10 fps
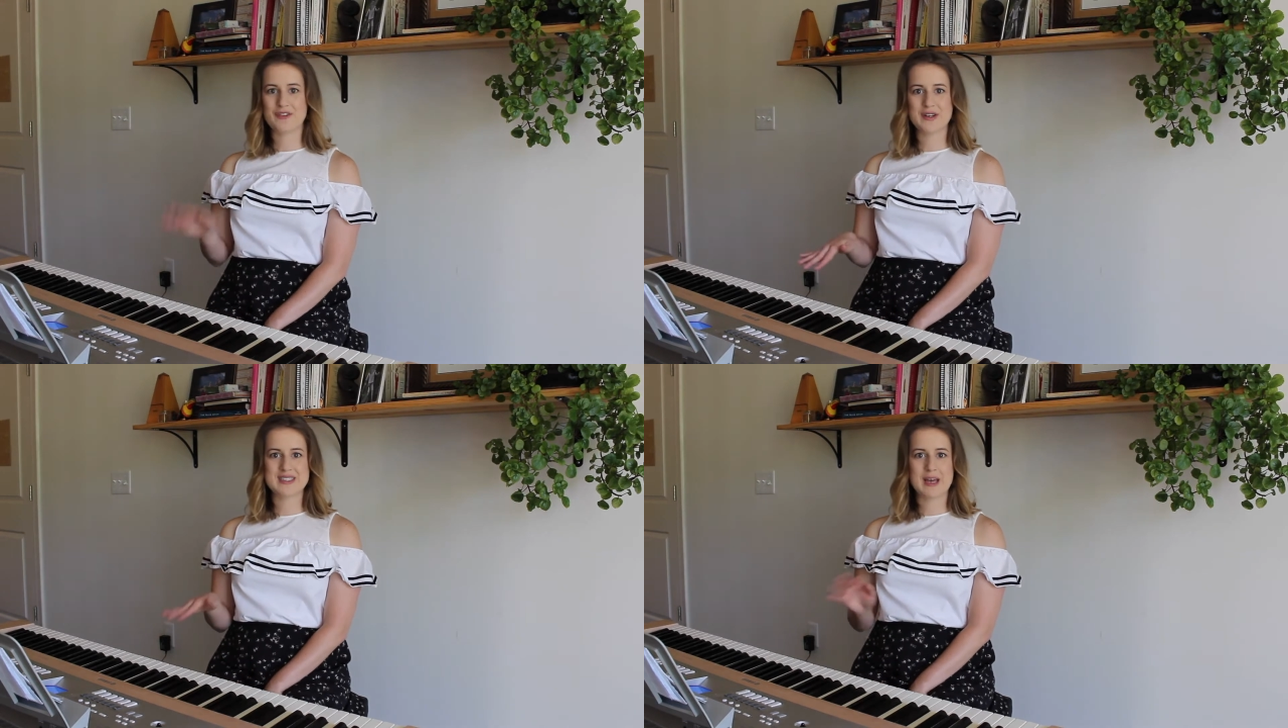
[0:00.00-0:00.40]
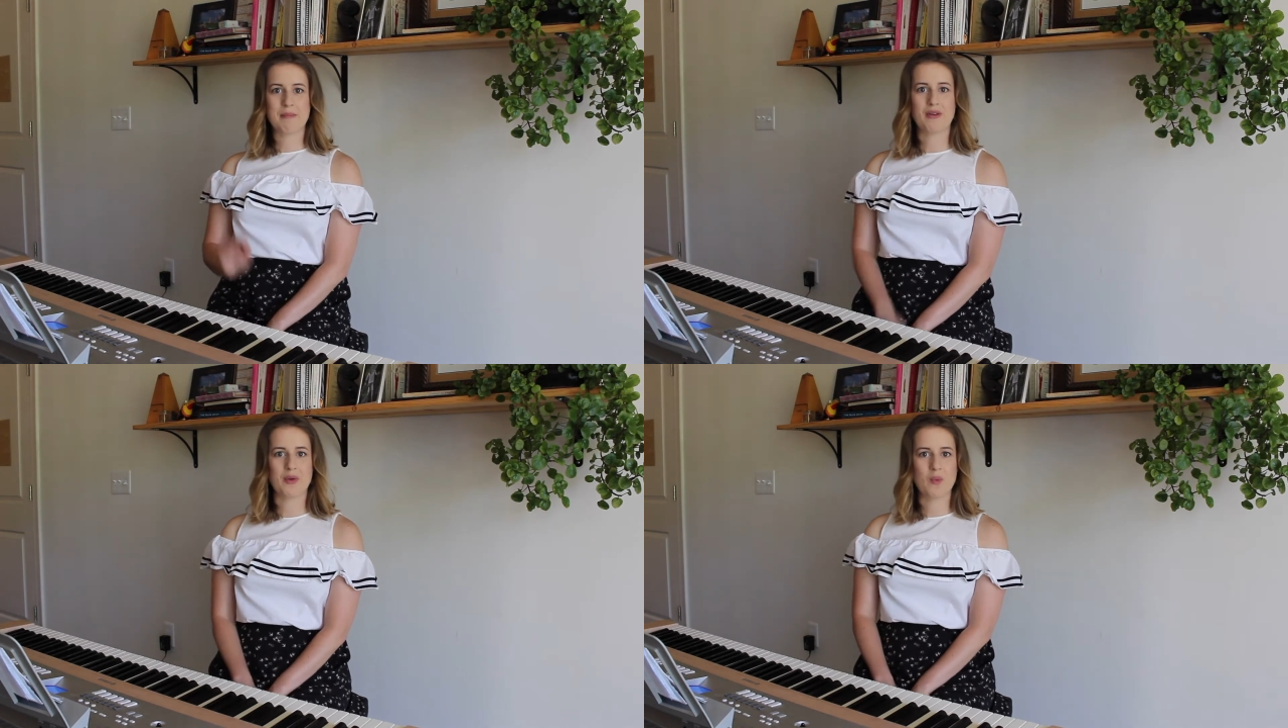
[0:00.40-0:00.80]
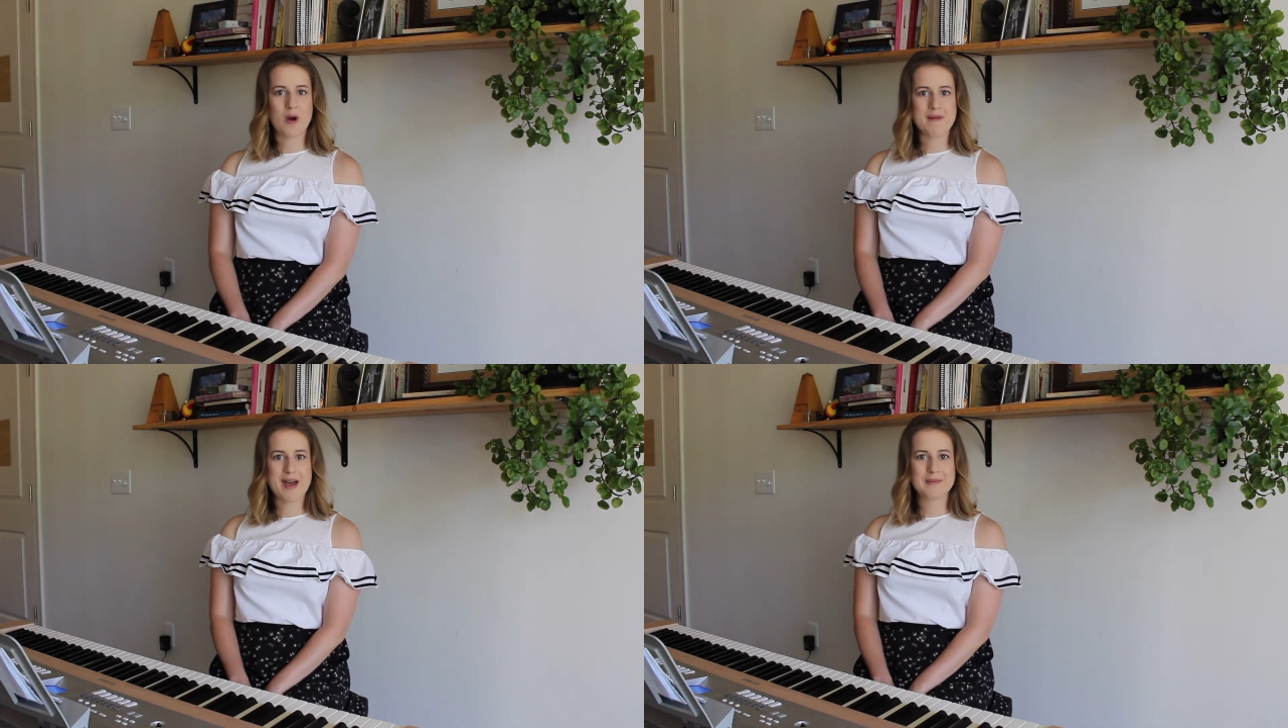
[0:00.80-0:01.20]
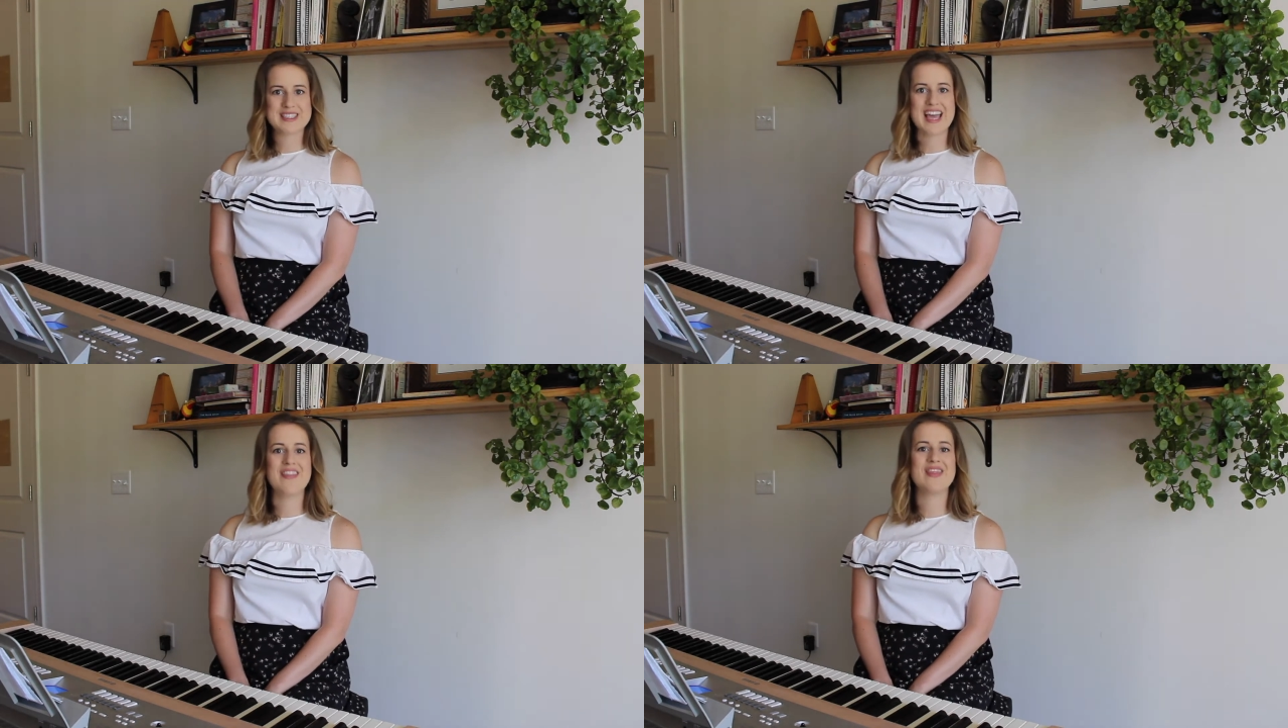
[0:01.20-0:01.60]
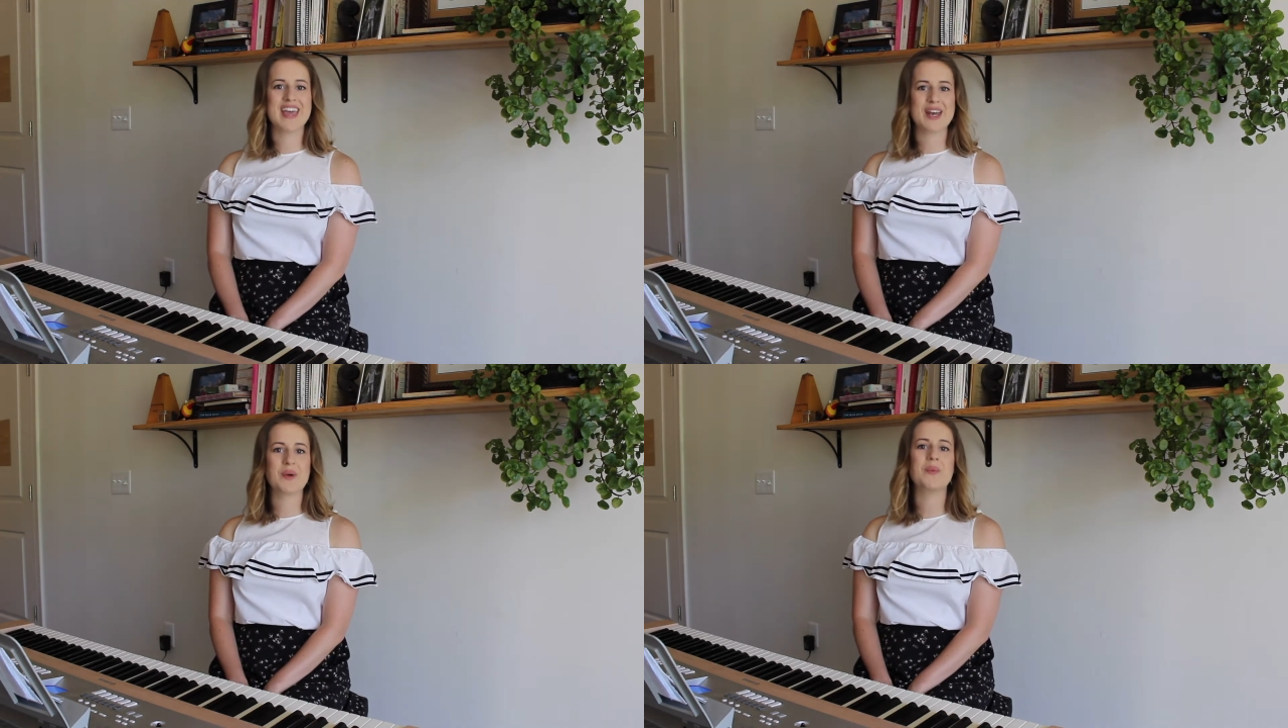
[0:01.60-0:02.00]
First up are the warm-ups, and
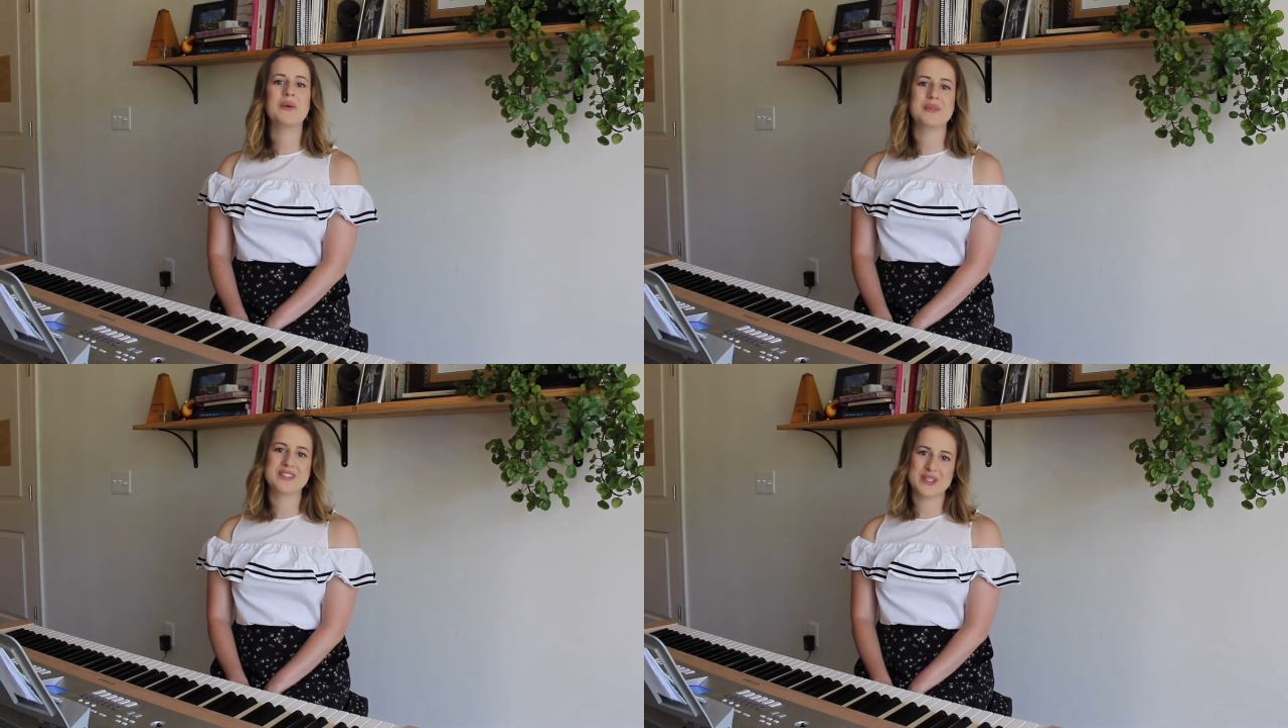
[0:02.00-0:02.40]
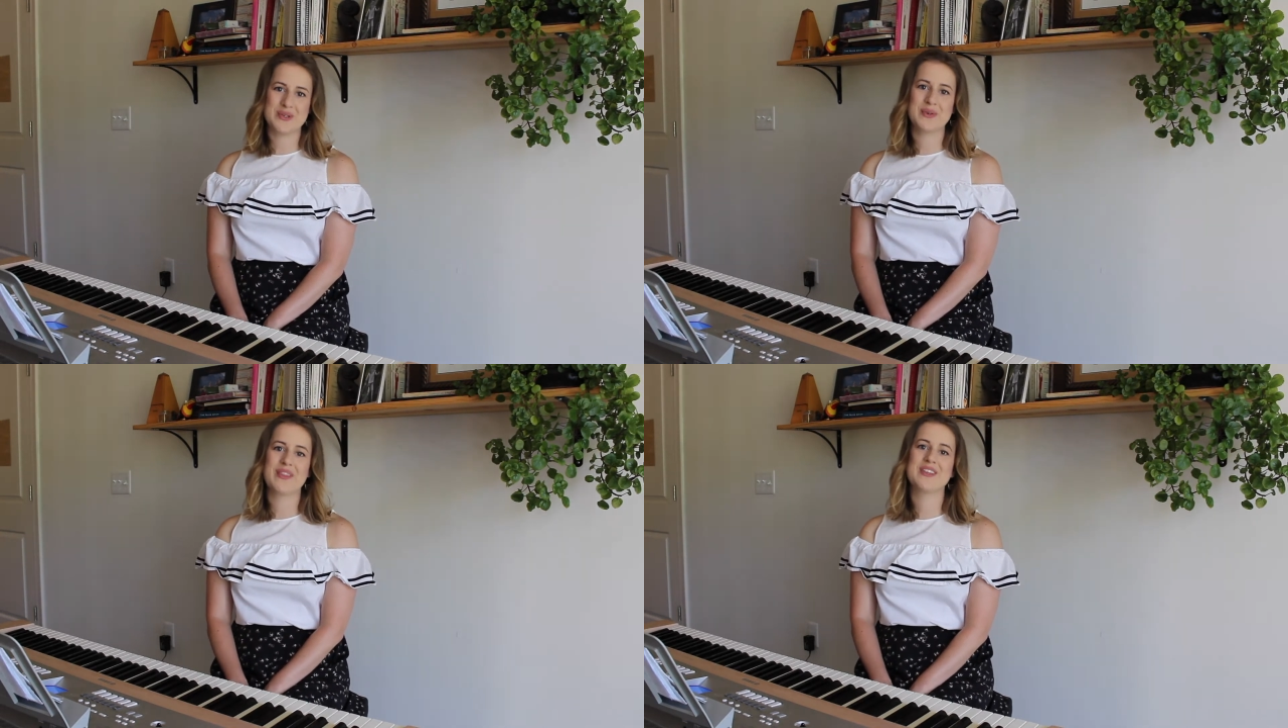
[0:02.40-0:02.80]
then we will do